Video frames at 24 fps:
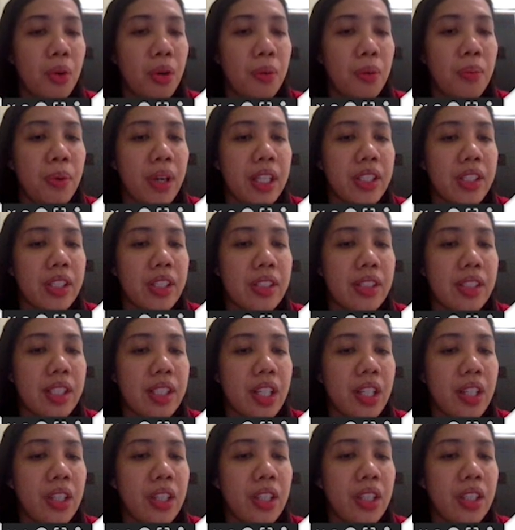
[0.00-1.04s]
branches
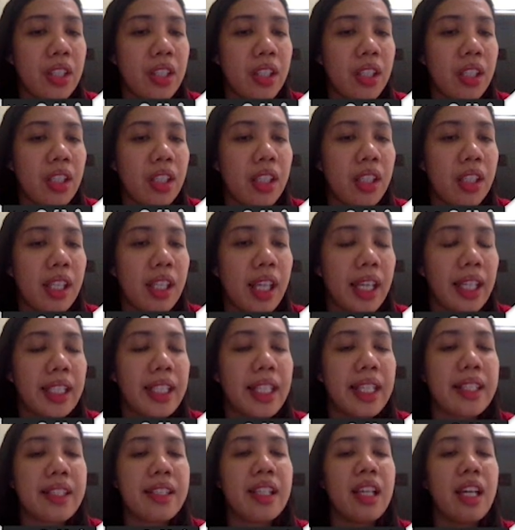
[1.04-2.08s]
here, like this.